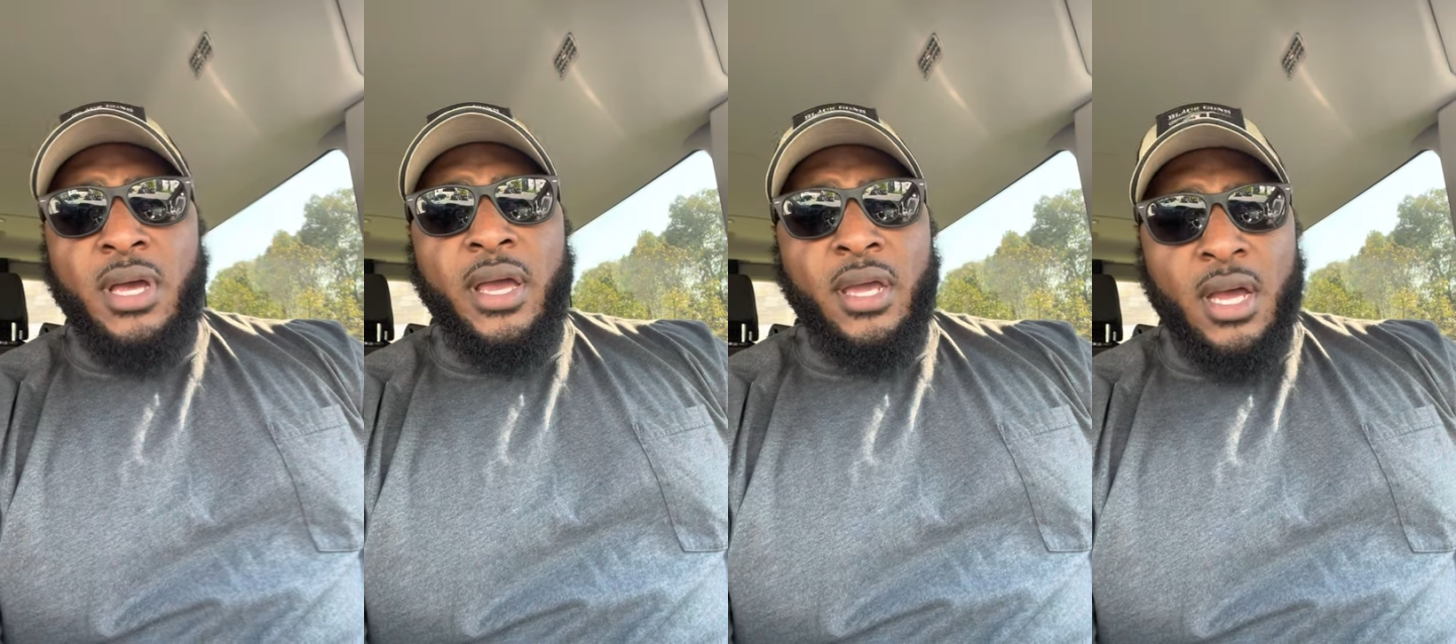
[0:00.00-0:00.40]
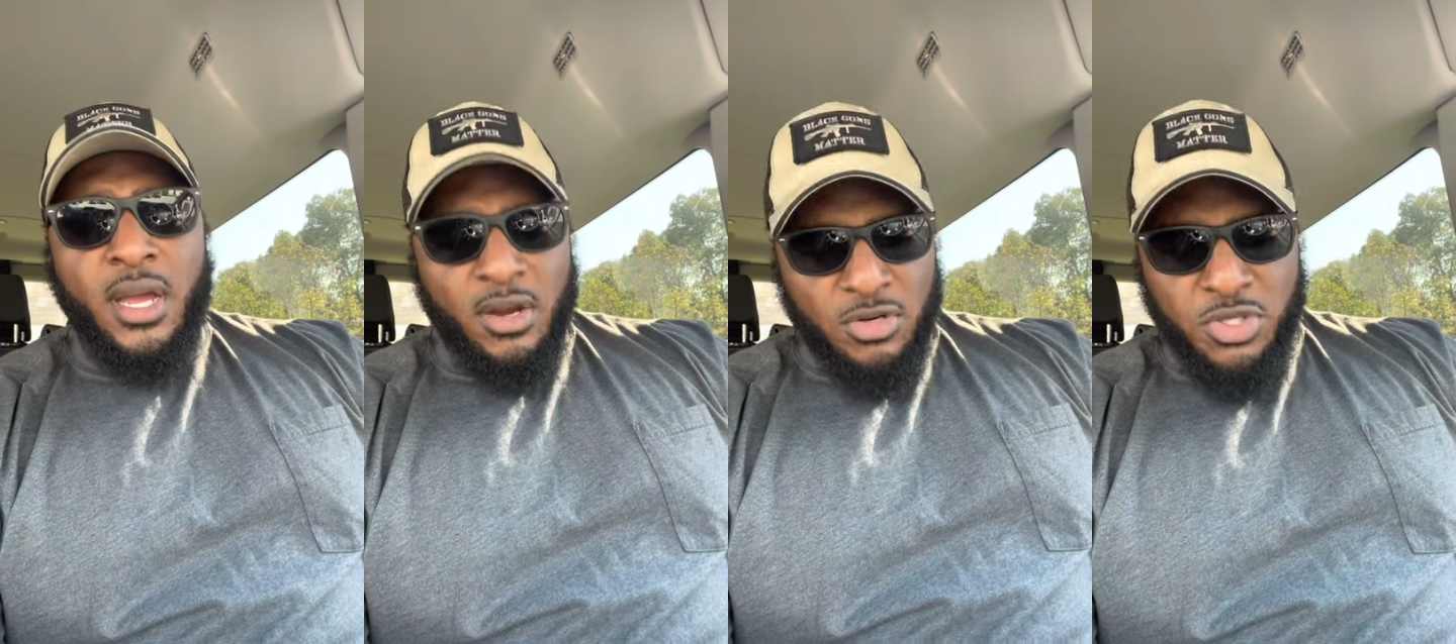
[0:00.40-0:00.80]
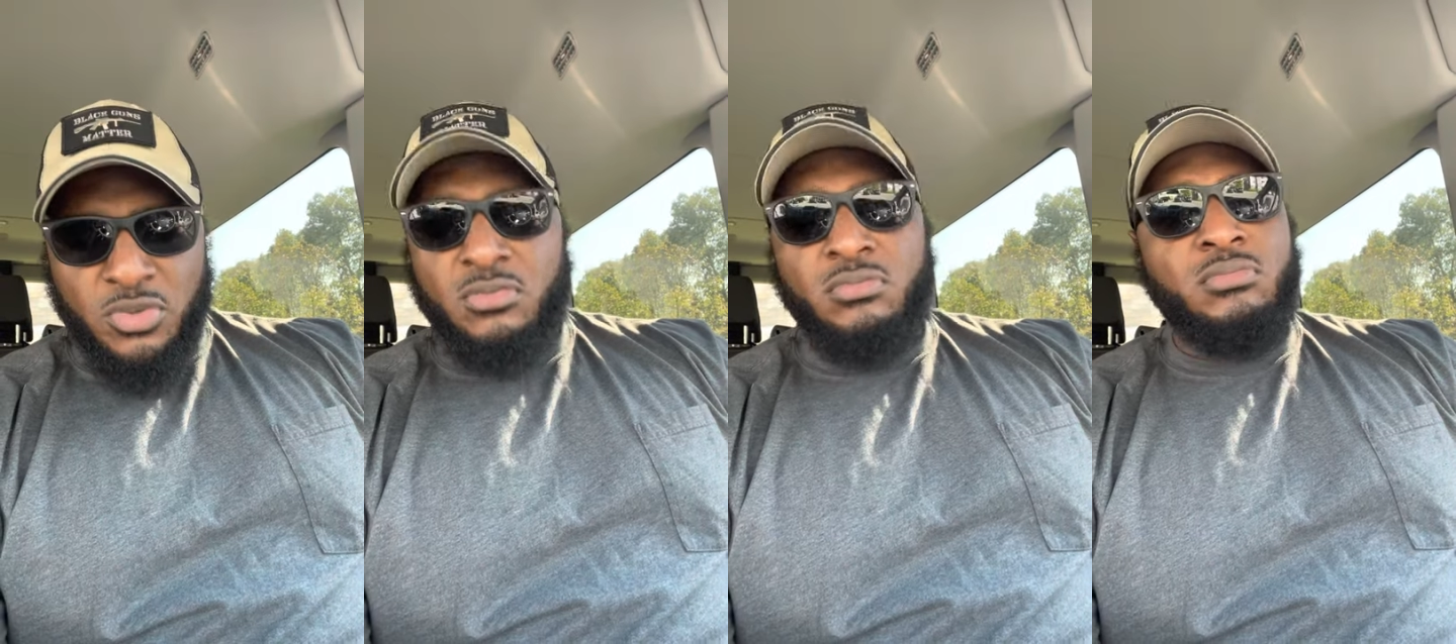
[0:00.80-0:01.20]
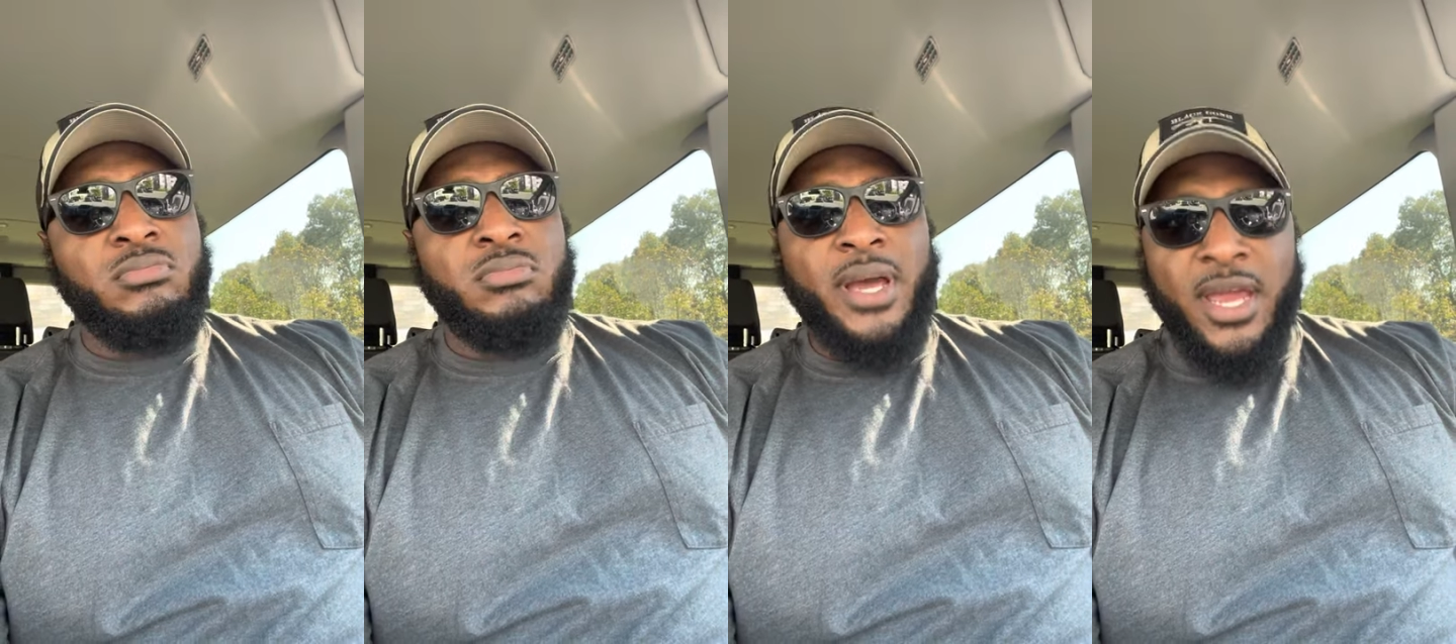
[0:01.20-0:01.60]
I heard you.
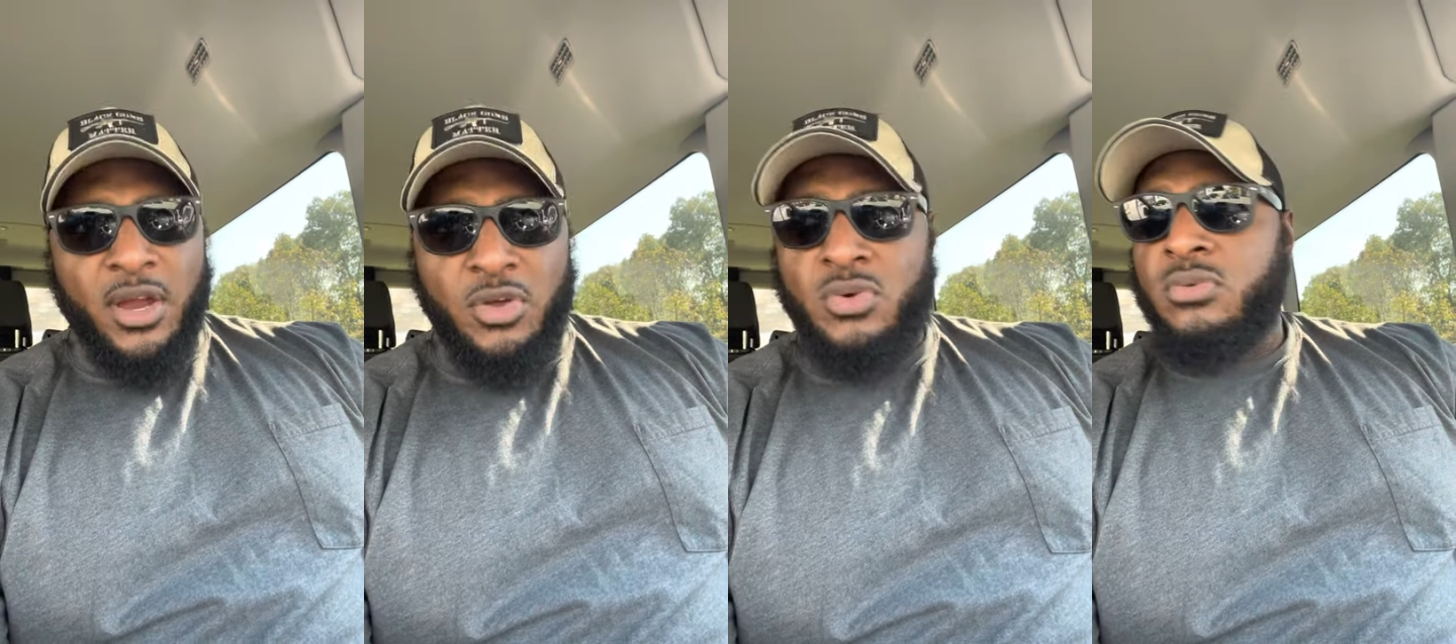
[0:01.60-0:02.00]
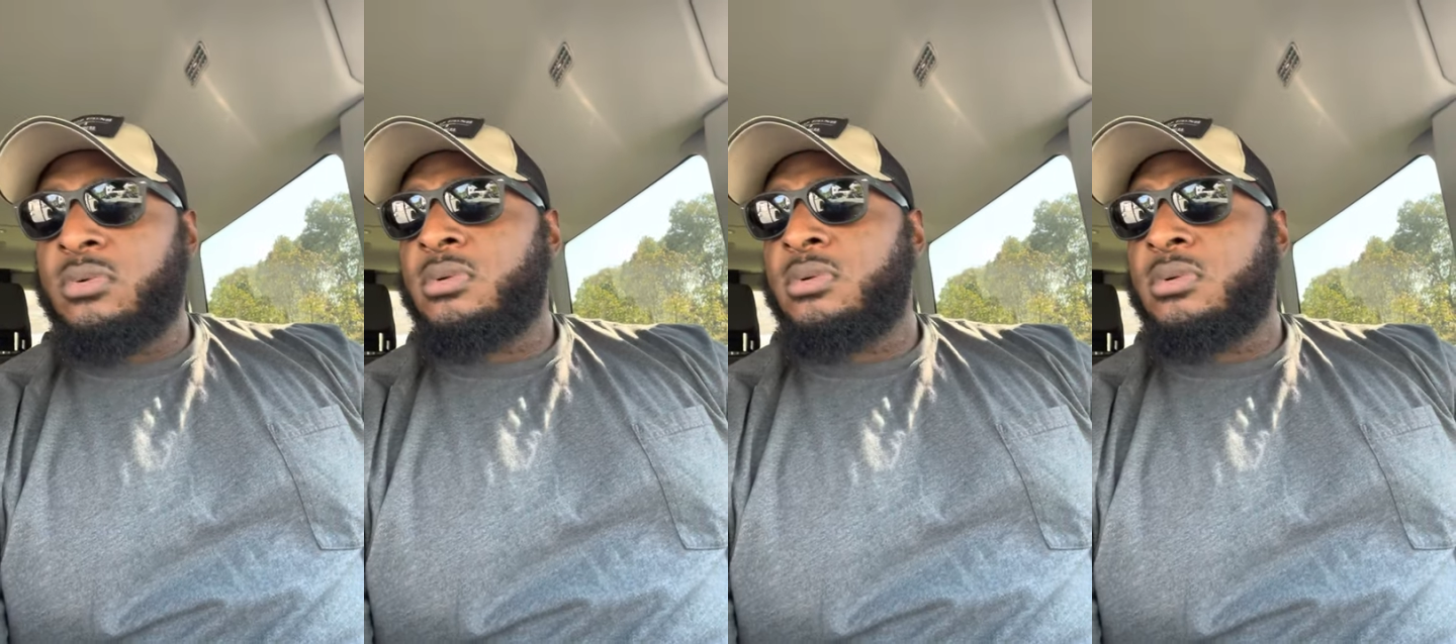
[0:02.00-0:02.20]
I hear you.